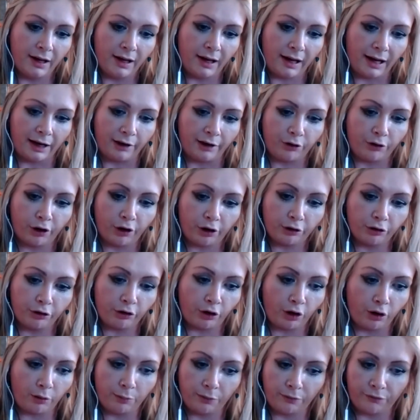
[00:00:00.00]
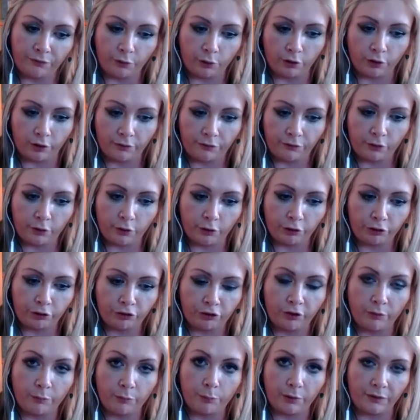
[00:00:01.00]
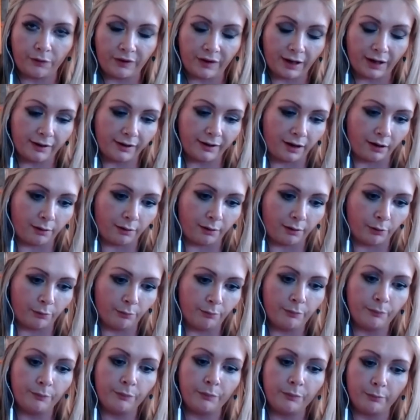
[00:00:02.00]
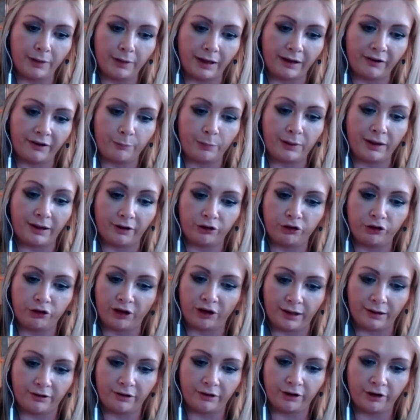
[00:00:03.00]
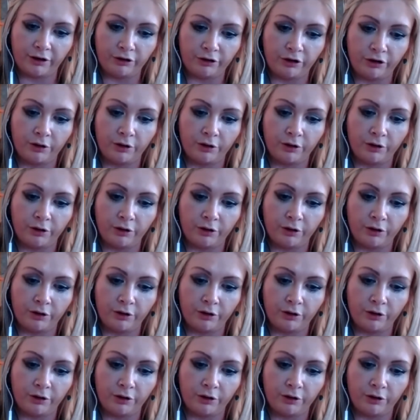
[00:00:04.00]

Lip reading: I had heard it all before, of course, but that album, Misplaced Childhood,